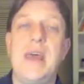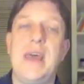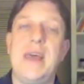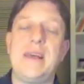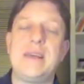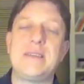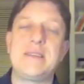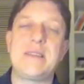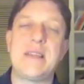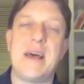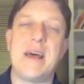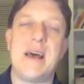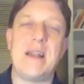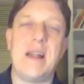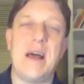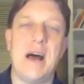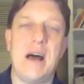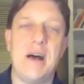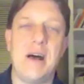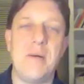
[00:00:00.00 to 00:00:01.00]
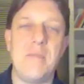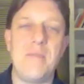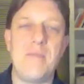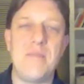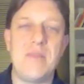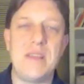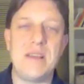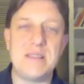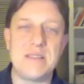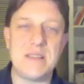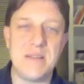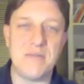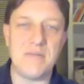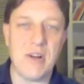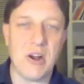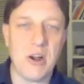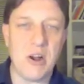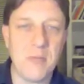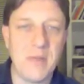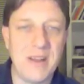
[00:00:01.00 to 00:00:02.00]
is that this
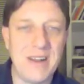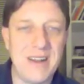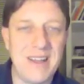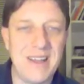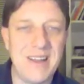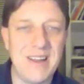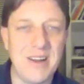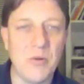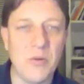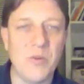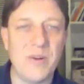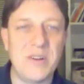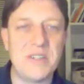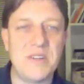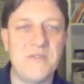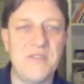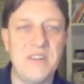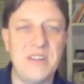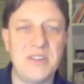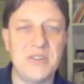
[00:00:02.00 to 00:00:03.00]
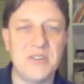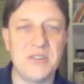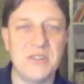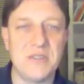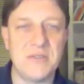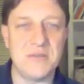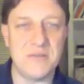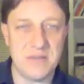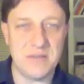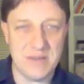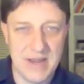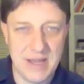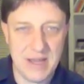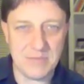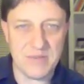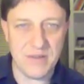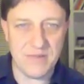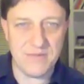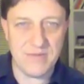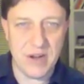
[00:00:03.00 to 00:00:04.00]
environment here, which features
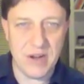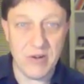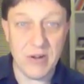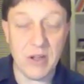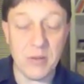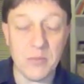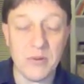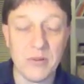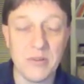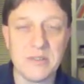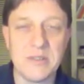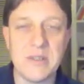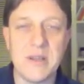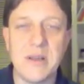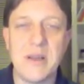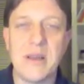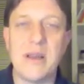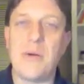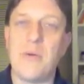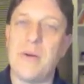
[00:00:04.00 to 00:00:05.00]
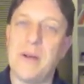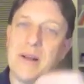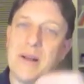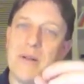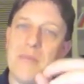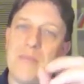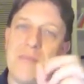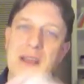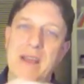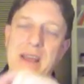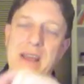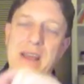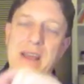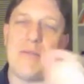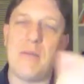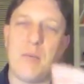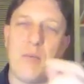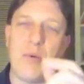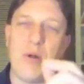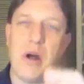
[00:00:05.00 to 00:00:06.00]
names of variables, well, it can
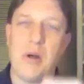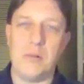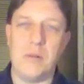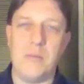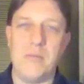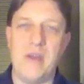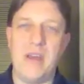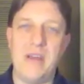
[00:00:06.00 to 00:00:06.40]
have a problem.